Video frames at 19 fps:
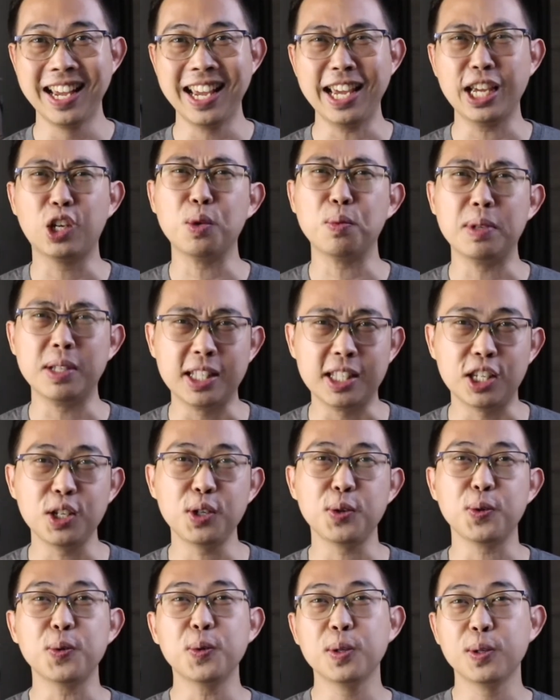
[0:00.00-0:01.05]
it could be
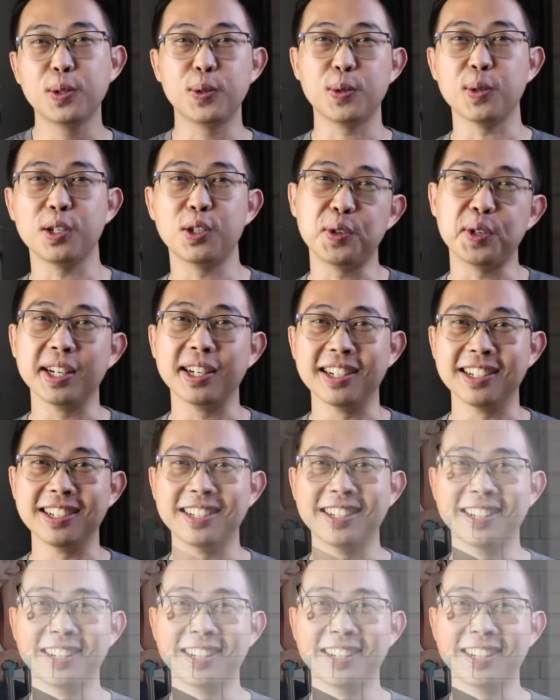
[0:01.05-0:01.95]
due to a trigger.